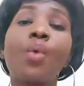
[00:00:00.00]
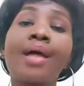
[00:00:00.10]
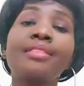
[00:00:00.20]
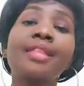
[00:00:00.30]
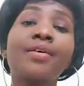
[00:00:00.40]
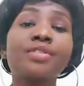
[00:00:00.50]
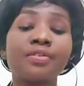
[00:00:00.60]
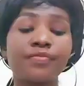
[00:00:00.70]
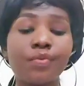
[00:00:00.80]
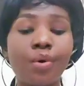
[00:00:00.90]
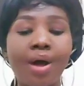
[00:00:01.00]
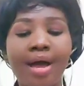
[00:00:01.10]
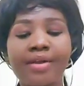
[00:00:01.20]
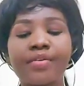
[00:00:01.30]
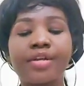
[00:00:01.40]

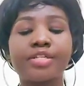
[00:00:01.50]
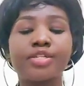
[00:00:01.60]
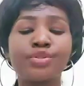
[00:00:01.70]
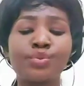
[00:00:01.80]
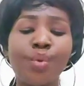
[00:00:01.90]
1,400 to